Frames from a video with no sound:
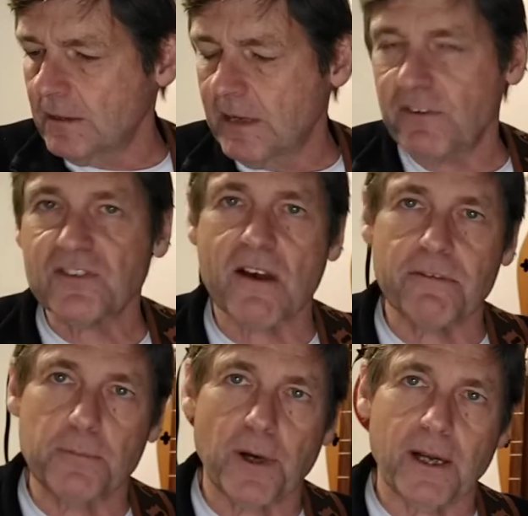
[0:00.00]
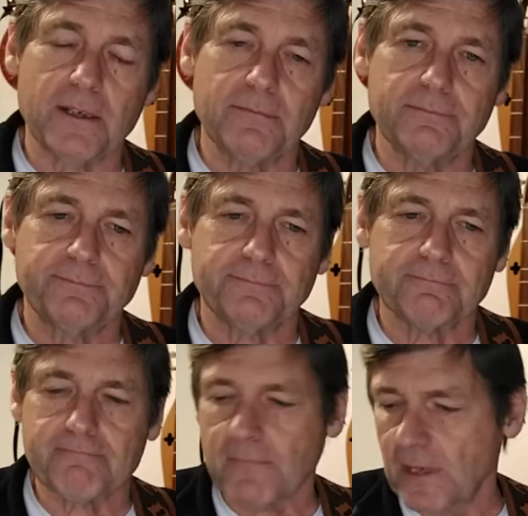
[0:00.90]
Give yourself a break.
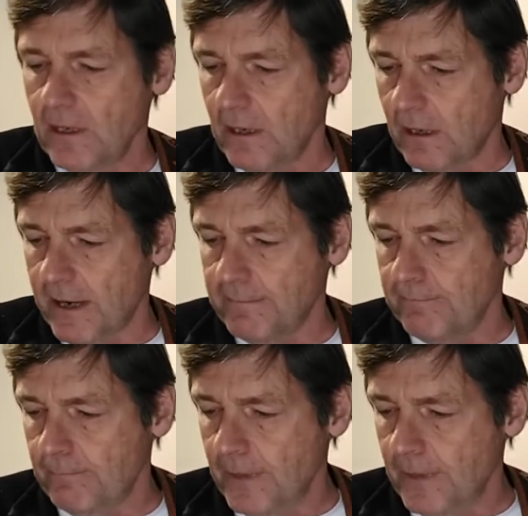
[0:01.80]
All right.